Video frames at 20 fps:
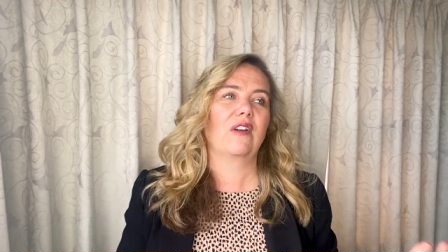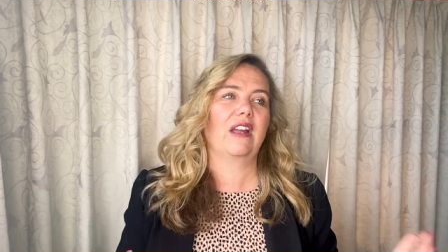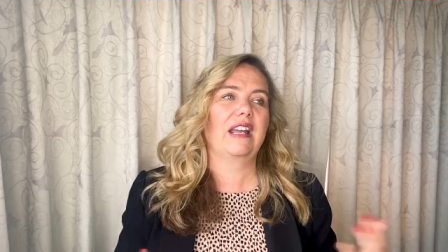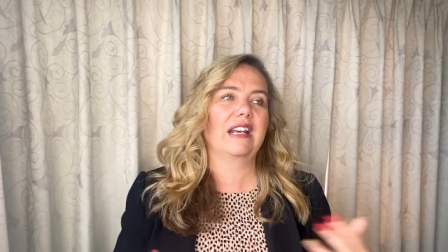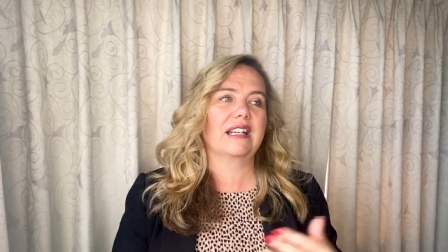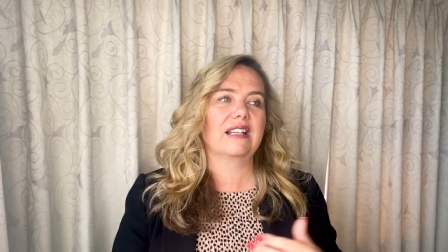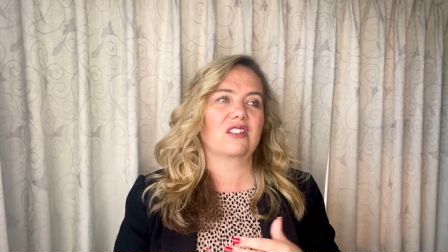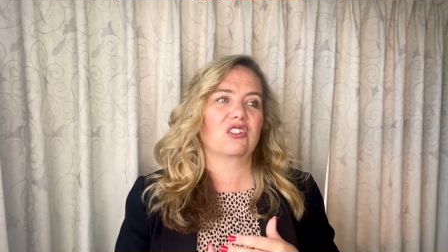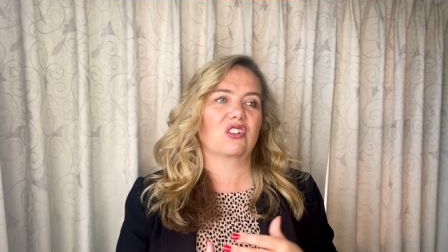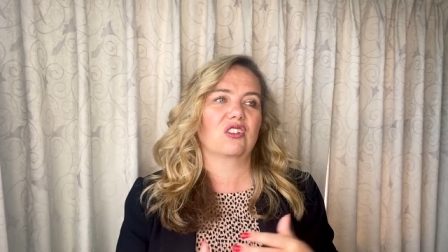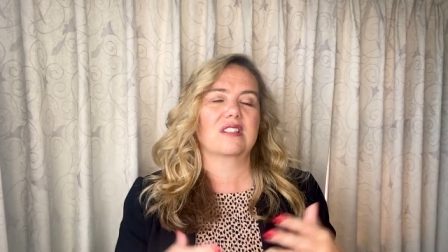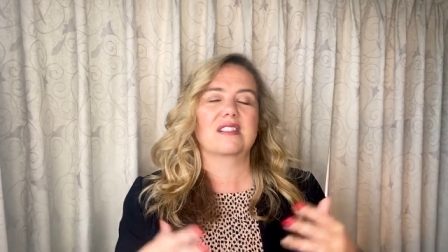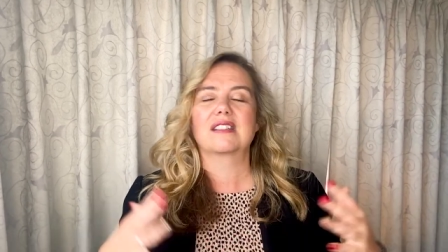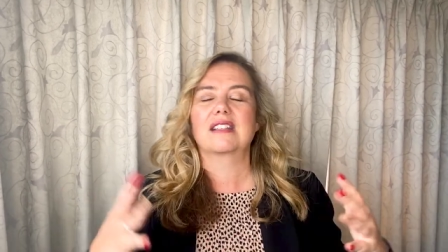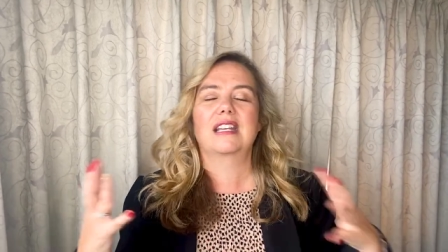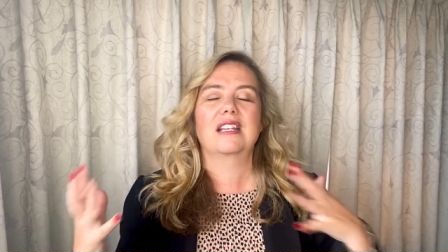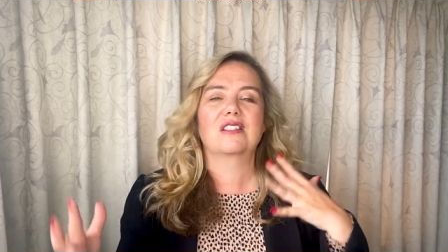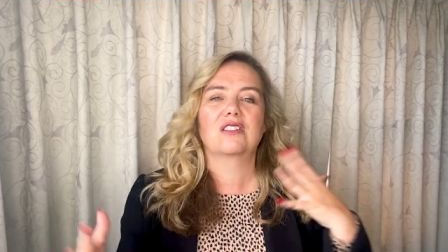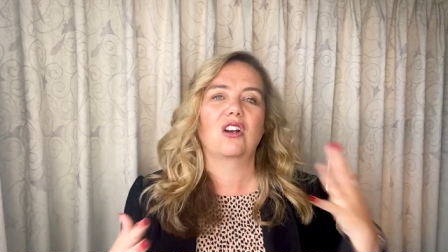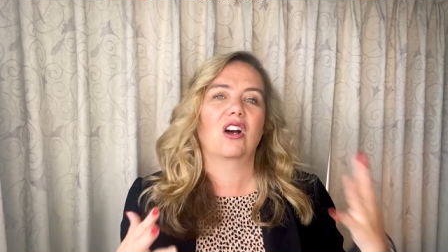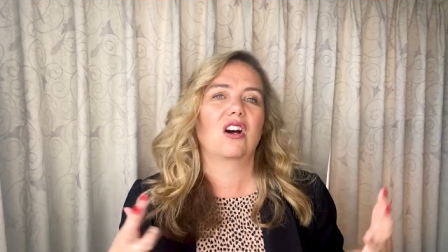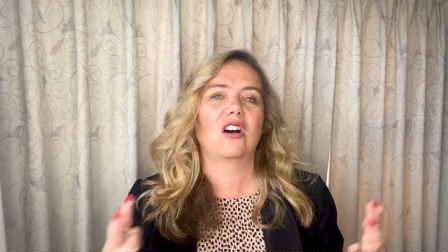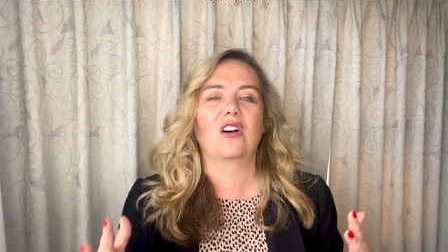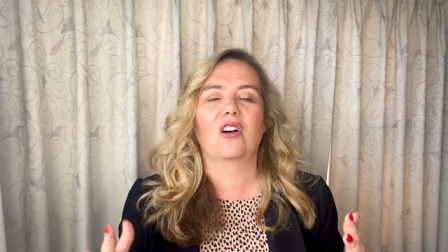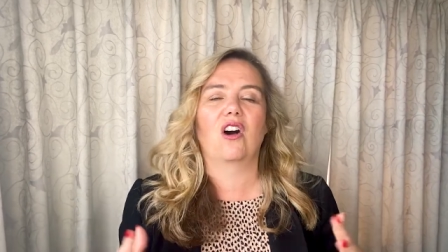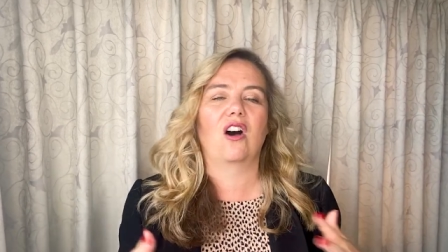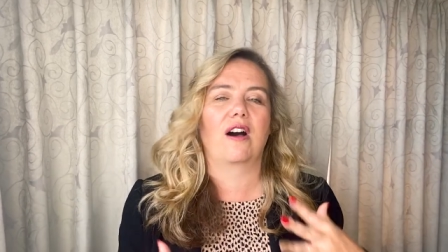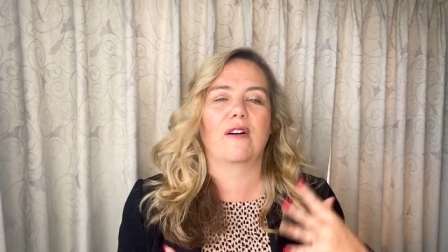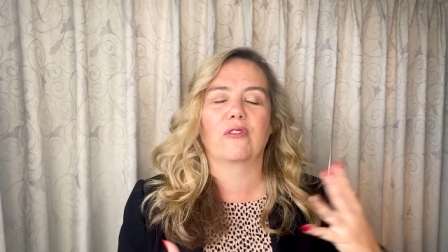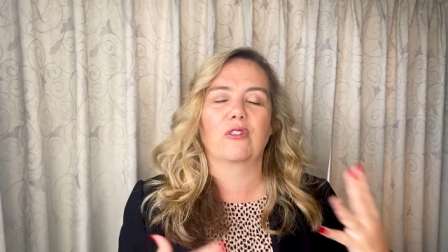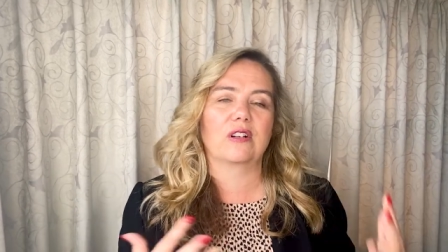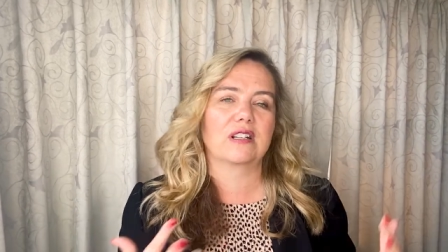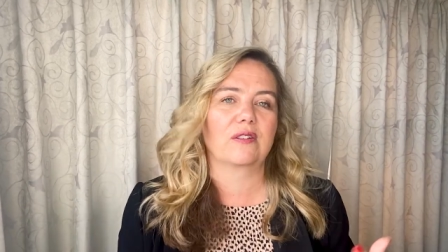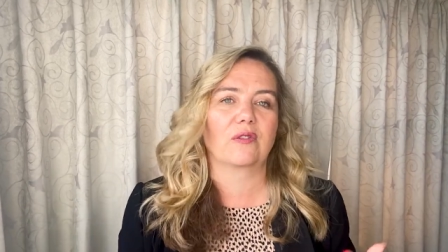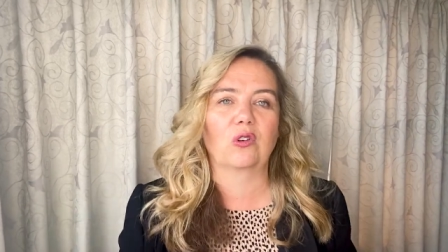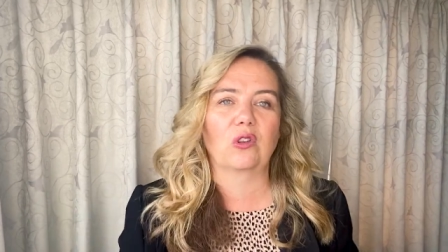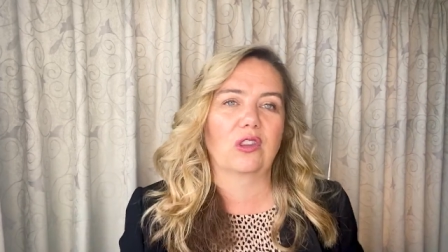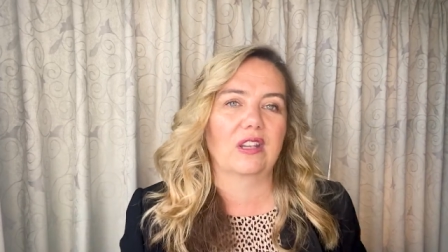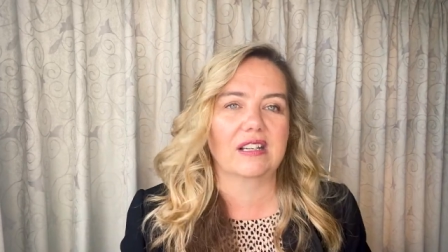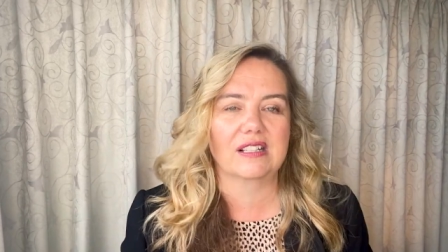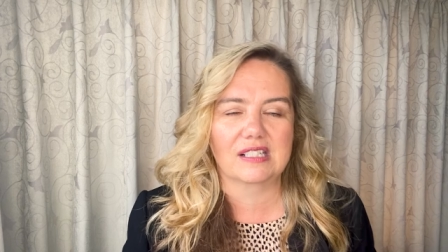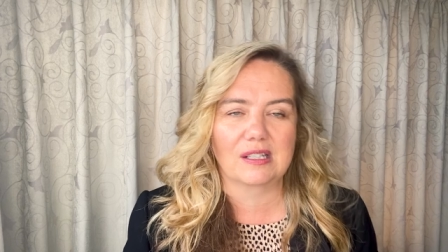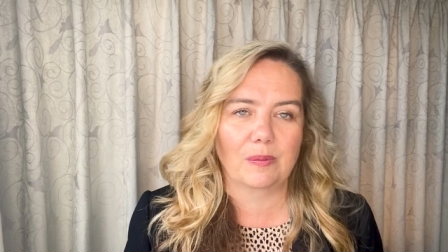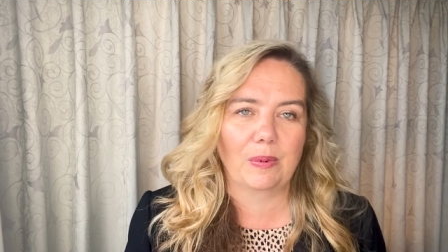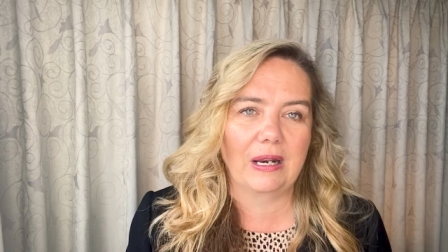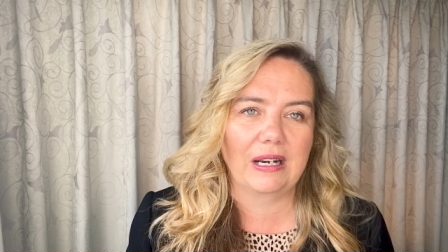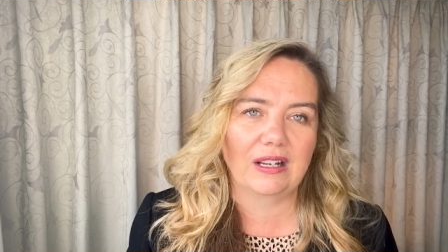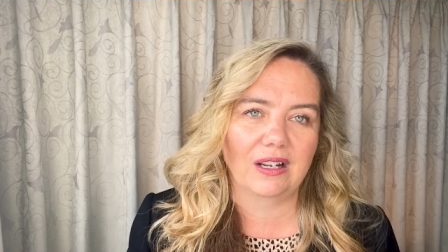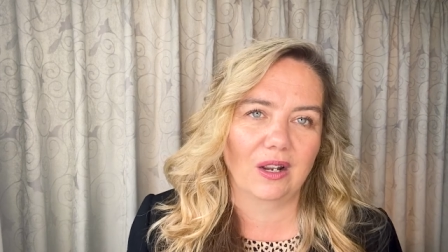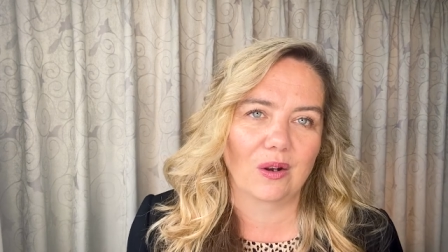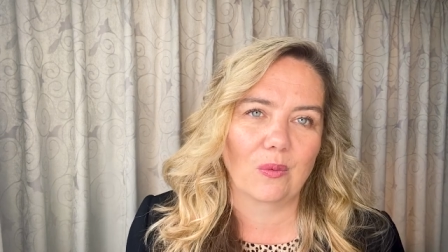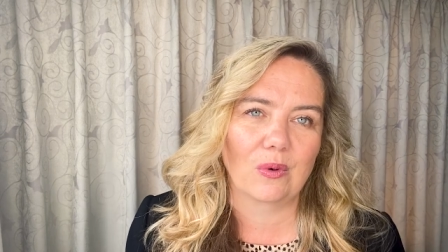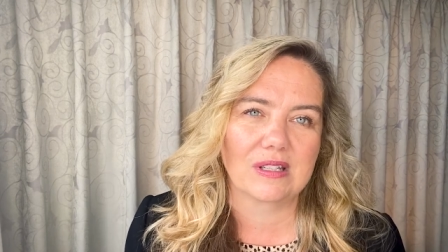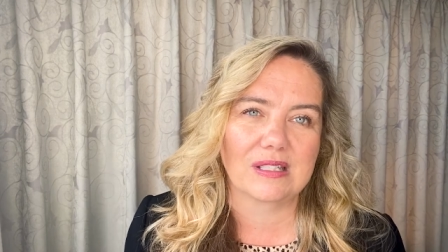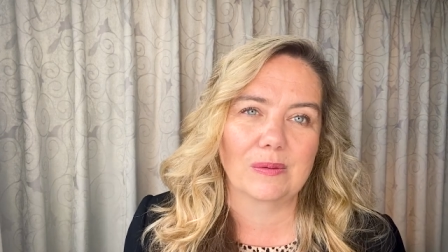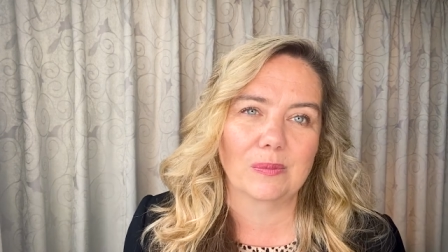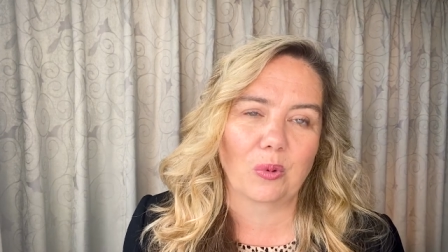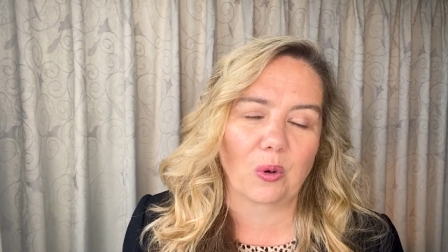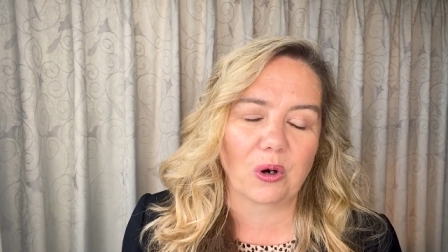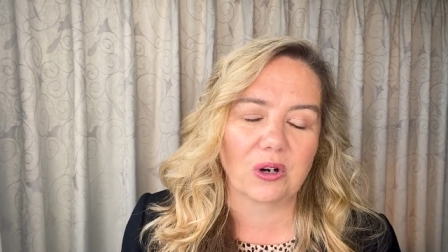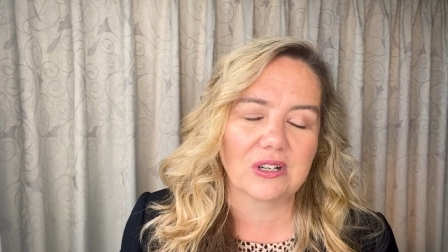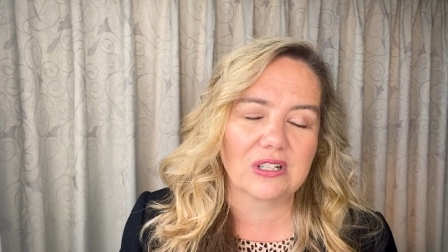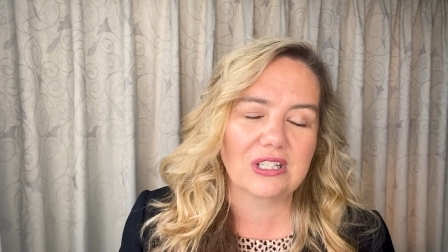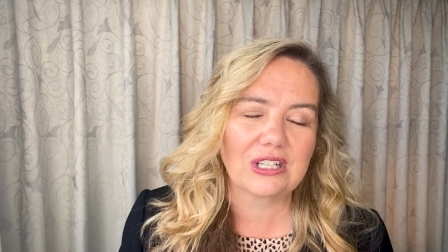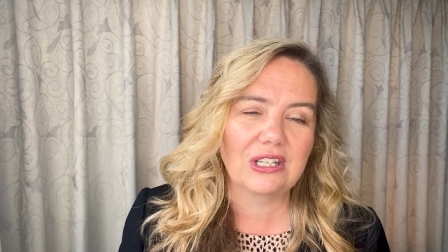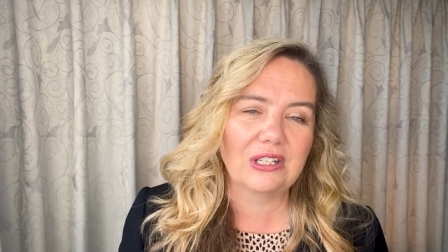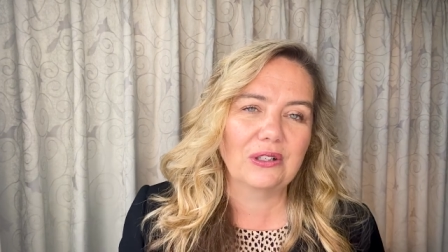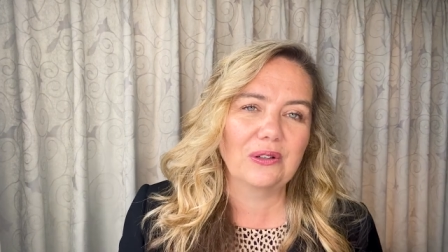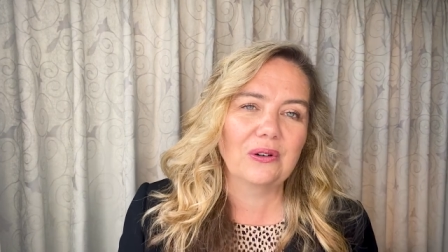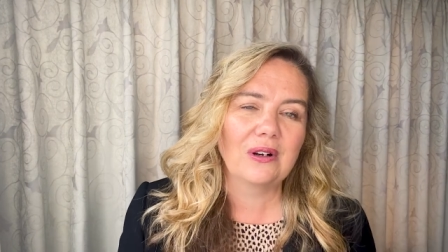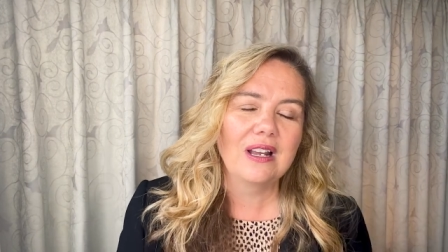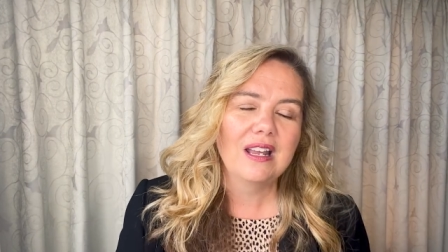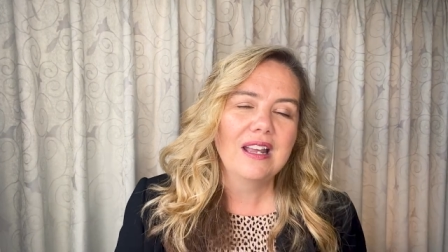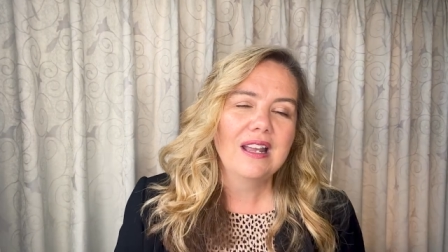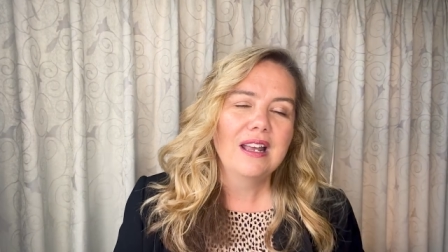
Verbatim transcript: and it's just, it's all offering different things depending on what's important to you.